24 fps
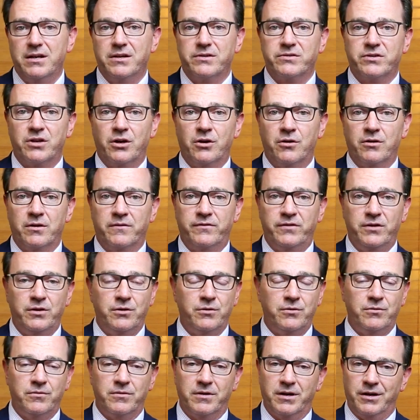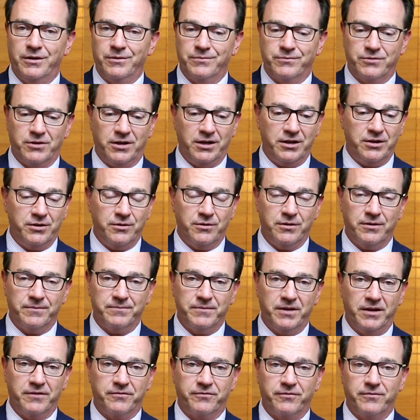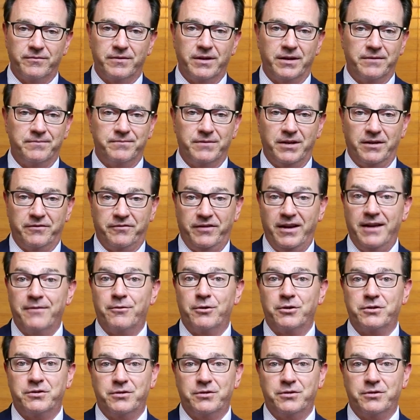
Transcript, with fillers: So if you are trying to do a favor